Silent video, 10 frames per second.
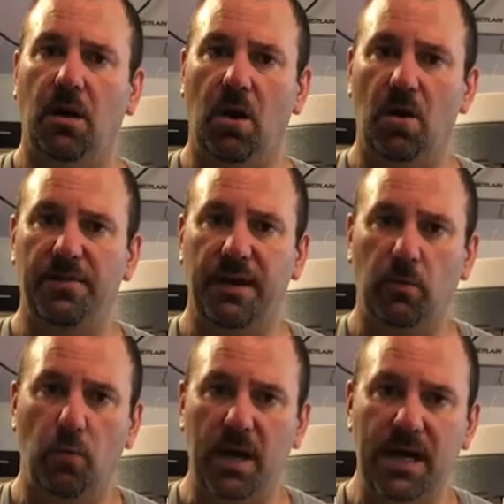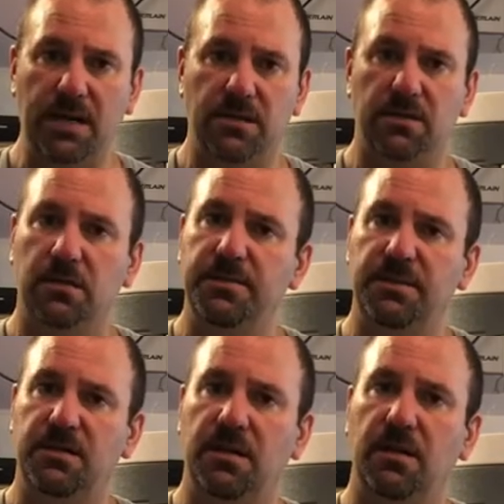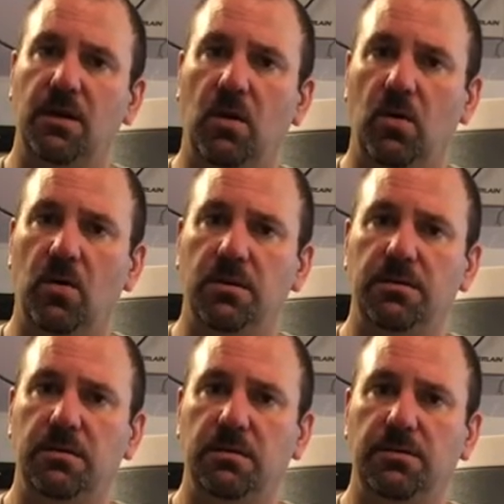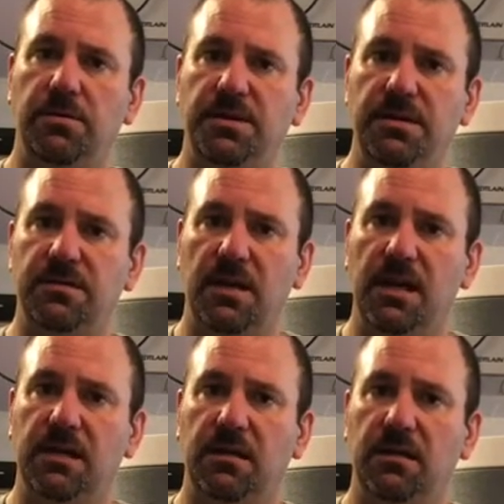all that weight is going to be sitting on your yeast cake.